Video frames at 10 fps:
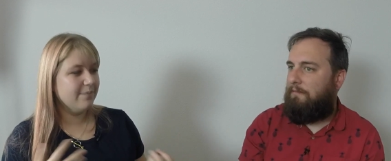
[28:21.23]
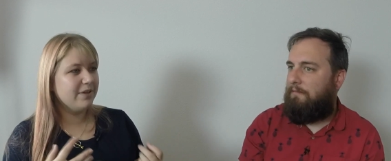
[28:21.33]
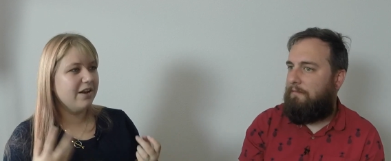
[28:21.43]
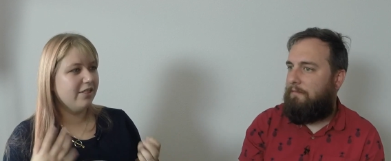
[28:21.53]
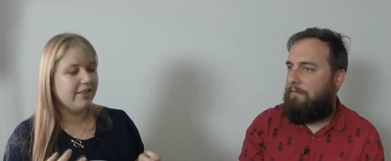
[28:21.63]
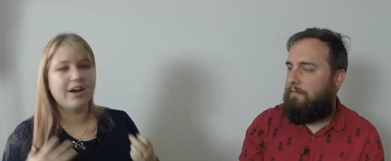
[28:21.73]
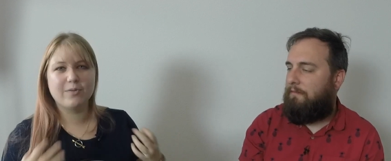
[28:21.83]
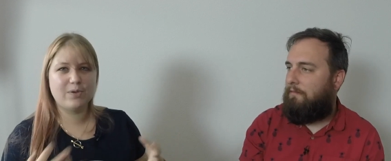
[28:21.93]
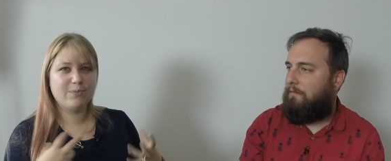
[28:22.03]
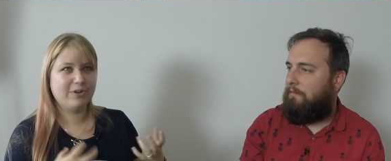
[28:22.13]
Speaker 1: something a lot
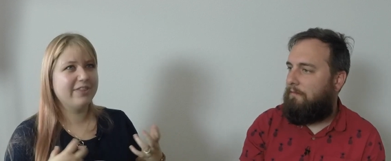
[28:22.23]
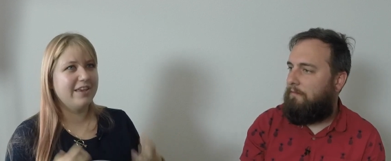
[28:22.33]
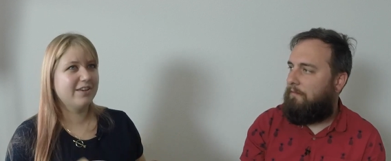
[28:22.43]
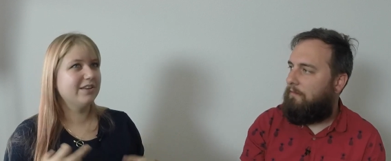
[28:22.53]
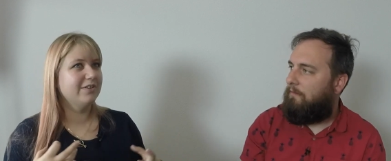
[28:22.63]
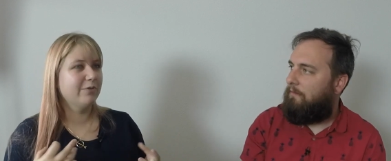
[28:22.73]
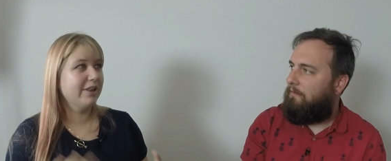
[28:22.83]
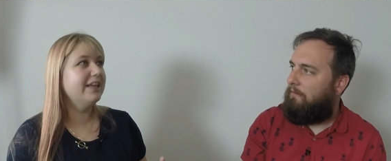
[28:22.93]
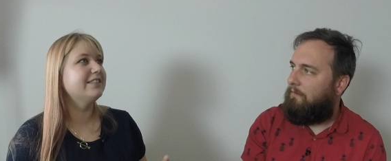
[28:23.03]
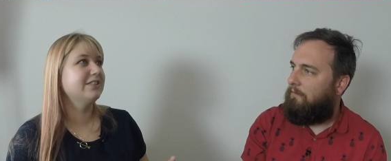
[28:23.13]
of people I think can
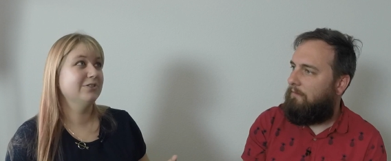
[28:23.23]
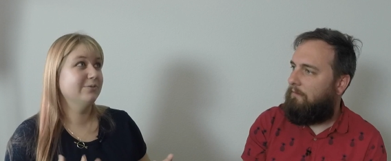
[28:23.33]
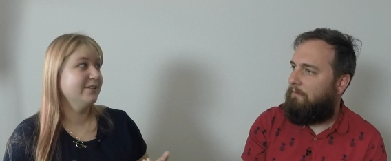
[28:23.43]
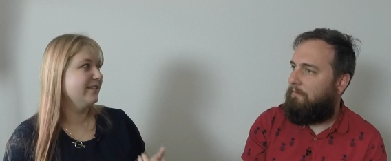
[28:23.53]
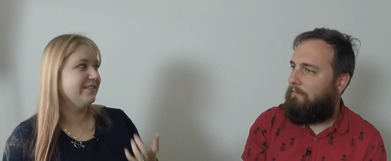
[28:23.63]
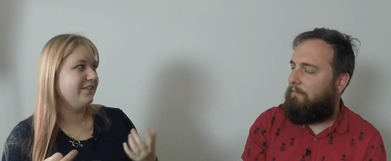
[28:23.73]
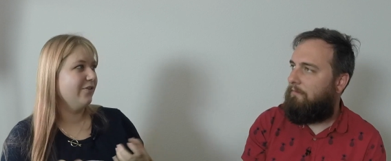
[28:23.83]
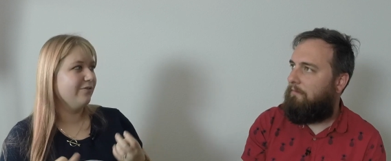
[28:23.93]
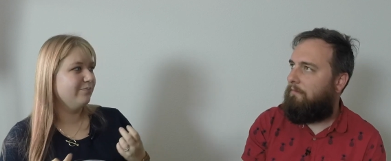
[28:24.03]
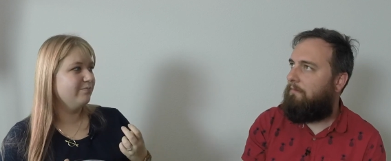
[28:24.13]
relate to because you
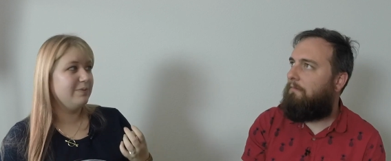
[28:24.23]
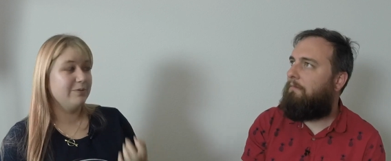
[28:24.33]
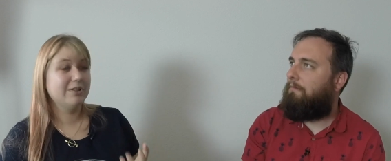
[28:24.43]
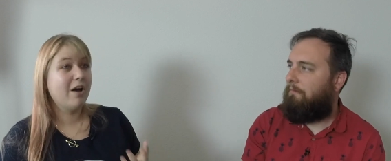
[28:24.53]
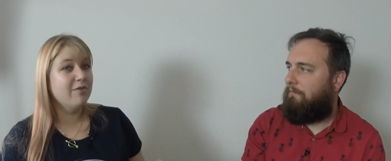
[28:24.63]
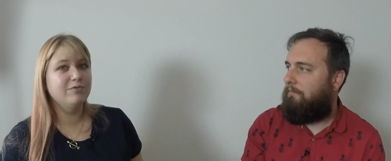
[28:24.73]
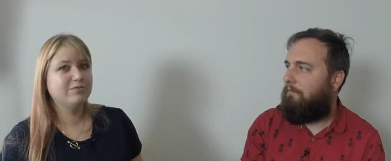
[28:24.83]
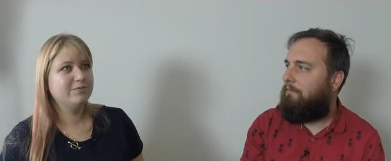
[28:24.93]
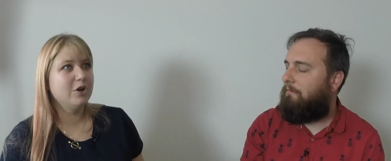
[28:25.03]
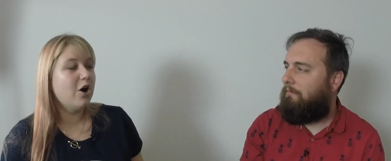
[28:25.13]
know people love
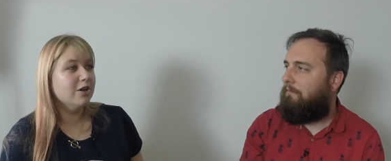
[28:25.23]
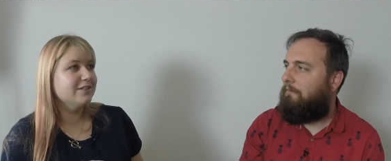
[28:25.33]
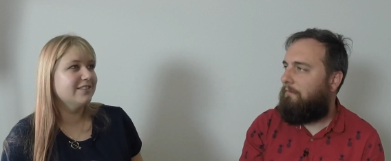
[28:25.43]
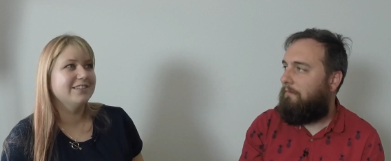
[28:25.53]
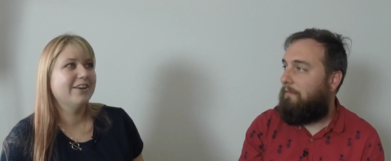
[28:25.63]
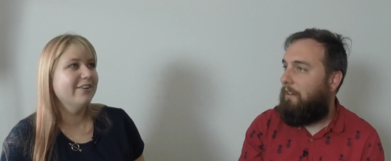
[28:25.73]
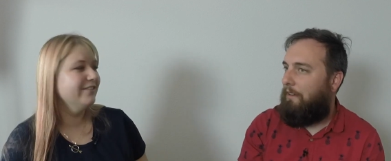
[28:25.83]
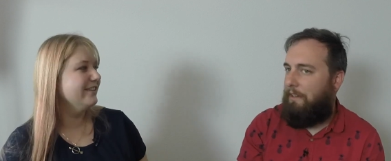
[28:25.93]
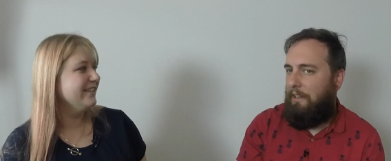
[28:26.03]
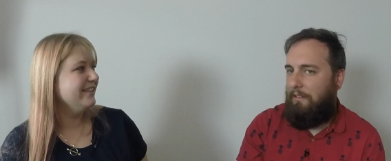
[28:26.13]
dogs. You know.
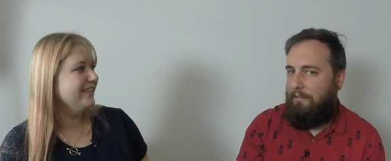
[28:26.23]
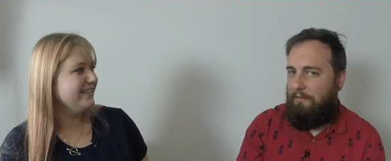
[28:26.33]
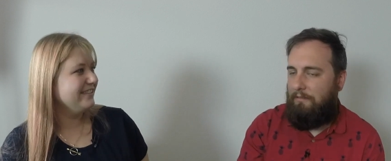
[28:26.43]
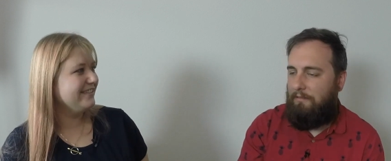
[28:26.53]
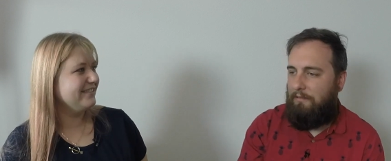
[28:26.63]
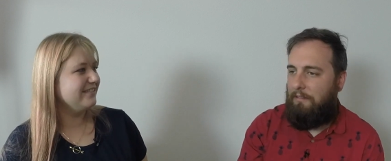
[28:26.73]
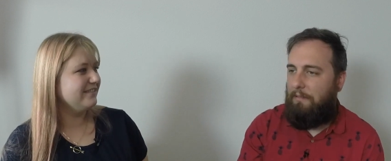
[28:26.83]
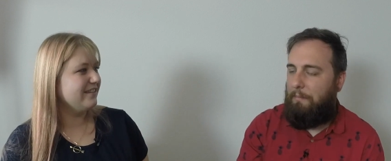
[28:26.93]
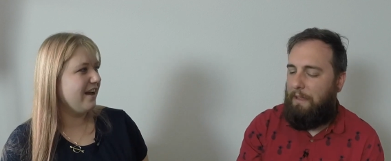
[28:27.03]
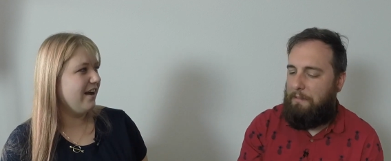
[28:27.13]
Oh yeah,
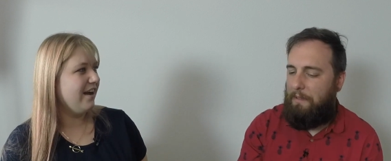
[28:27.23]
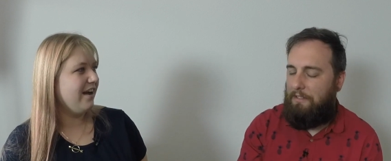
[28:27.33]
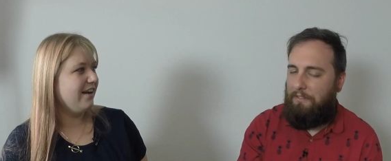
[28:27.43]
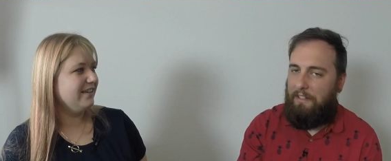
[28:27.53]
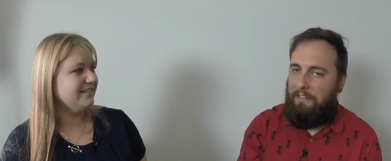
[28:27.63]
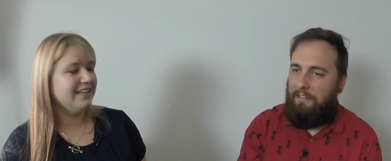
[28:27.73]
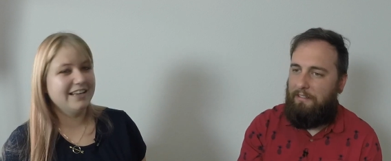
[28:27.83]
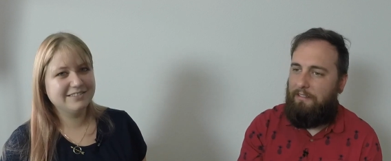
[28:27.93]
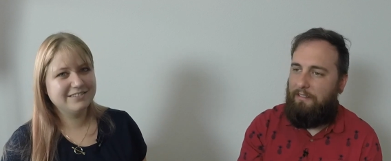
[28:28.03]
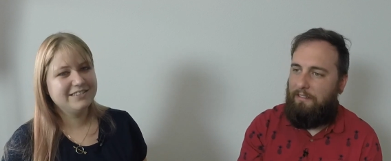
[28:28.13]
Speaker 2: man's best friend.
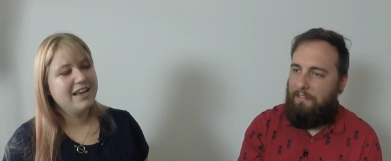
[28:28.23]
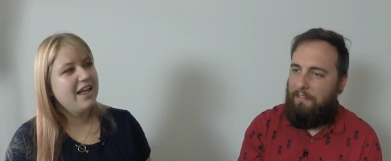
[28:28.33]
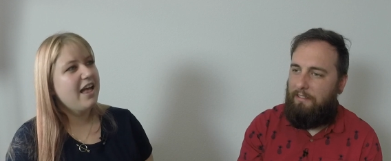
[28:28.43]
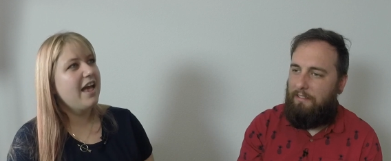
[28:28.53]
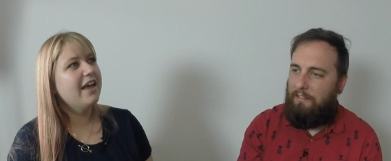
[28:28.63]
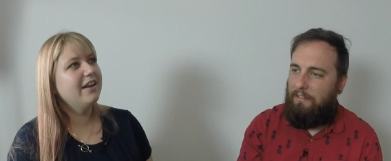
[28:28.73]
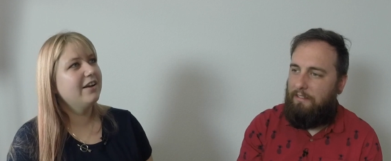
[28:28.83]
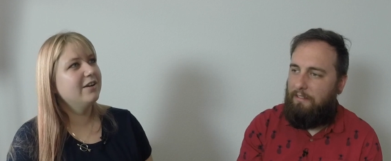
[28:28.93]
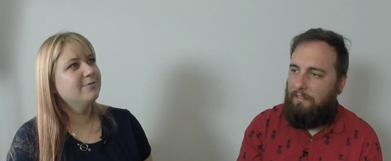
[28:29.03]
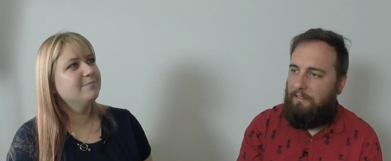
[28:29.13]
Speaker 1: Yeah. And
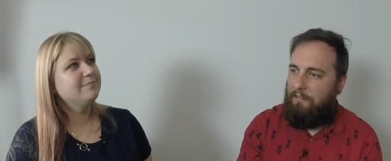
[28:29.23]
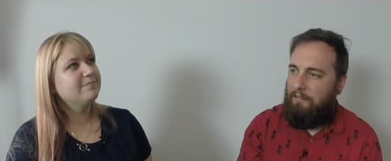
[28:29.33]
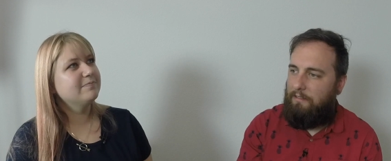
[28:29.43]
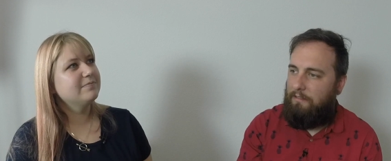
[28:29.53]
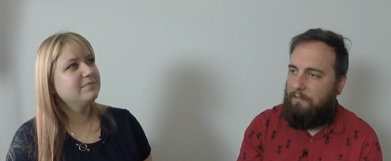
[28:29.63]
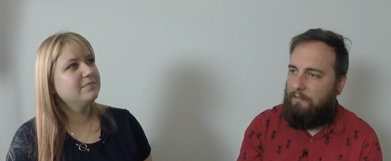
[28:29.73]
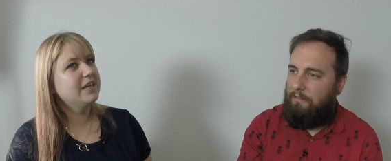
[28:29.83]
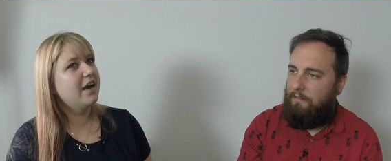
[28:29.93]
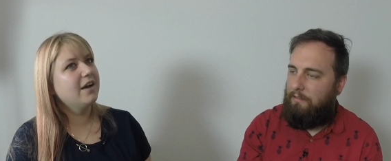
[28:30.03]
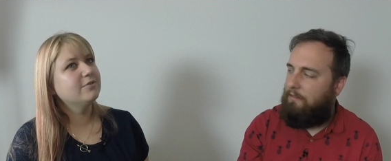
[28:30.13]
um,
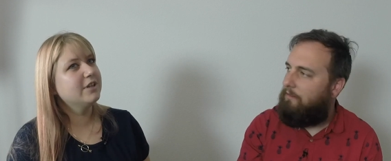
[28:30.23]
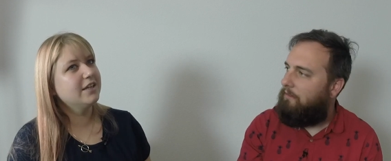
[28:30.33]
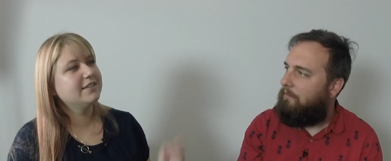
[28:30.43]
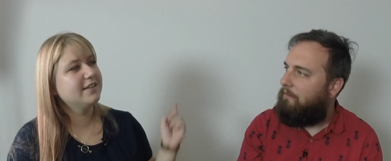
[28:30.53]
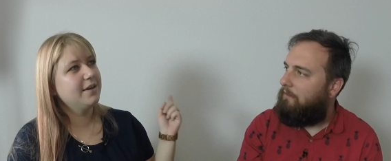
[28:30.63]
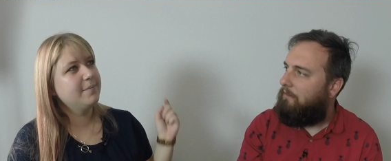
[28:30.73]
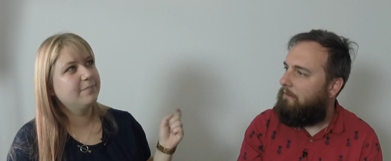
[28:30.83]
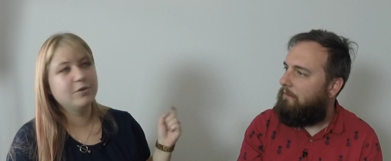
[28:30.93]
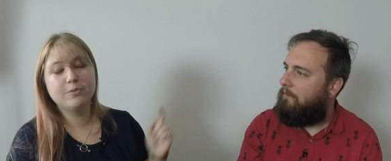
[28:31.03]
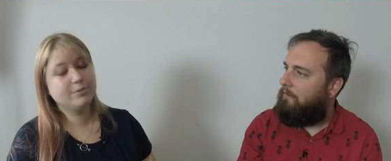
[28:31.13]
yeah, I would not
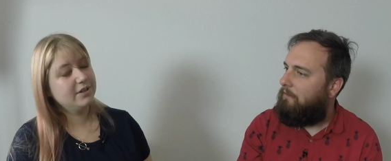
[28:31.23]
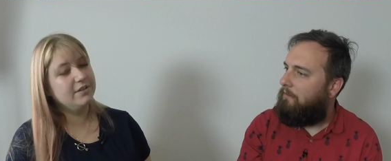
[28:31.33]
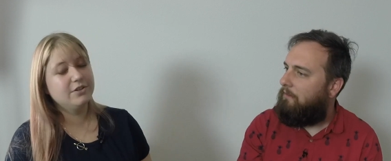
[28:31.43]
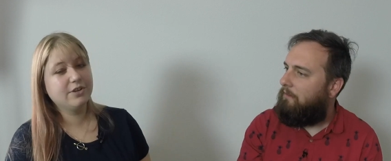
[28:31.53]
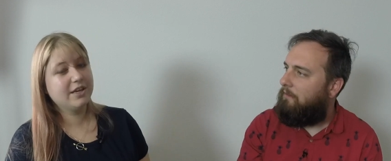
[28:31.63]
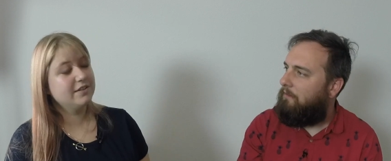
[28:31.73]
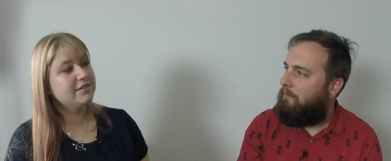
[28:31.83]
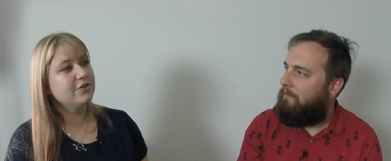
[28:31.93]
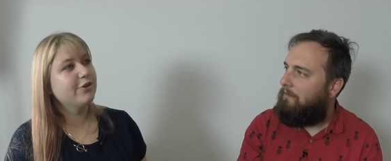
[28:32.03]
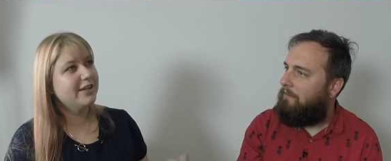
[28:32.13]
say don't bring little
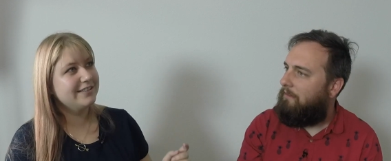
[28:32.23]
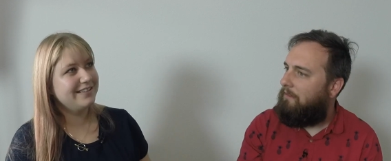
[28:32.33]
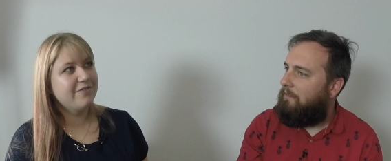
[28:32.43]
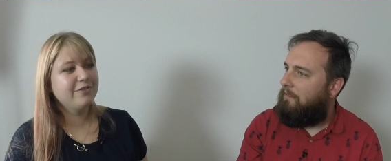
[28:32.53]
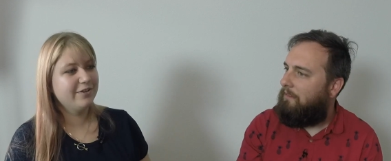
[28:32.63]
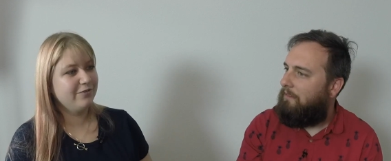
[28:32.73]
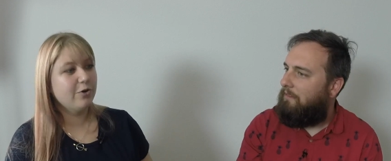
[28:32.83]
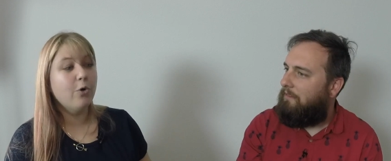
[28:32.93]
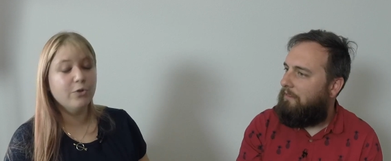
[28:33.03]
kids to it. It's definitely for